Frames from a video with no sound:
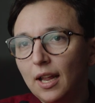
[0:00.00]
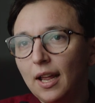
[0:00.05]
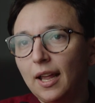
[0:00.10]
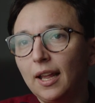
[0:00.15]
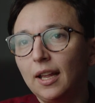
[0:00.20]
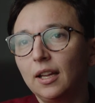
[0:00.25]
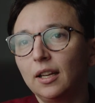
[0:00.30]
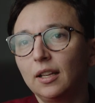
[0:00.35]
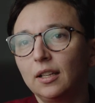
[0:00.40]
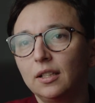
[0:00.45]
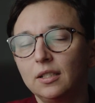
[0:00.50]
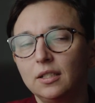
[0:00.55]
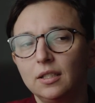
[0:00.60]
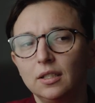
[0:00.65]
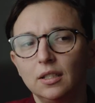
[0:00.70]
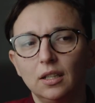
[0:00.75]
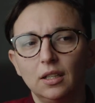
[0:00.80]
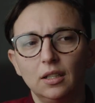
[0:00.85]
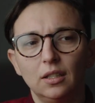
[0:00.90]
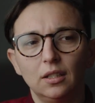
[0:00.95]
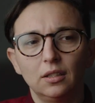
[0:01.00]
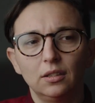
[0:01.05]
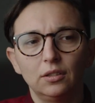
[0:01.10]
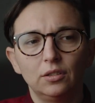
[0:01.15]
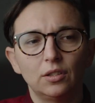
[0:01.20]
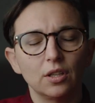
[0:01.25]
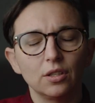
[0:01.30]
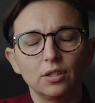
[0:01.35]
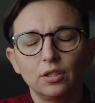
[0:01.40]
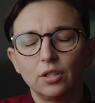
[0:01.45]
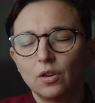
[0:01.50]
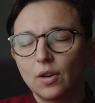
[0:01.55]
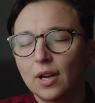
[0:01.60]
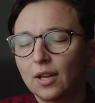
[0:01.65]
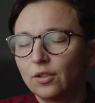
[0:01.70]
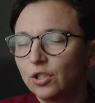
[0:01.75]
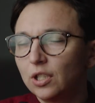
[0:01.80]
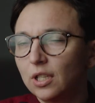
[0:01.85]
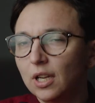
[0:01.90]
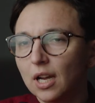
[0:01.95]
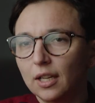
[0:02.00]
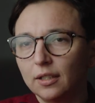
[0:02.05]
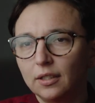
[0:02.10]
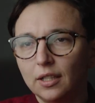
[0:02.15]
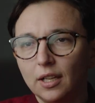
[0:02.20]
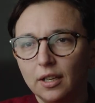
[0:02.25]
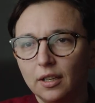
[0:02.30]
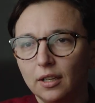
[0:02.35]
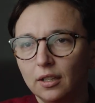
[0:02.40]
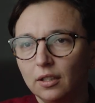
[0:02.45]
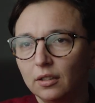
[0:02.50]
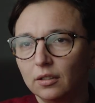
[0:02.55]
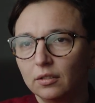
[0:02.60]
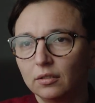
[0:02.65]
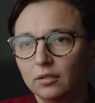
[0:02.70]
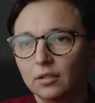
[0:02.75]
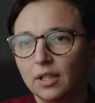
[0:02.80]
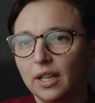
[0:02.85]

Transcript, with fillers: and doesn't know how she got there.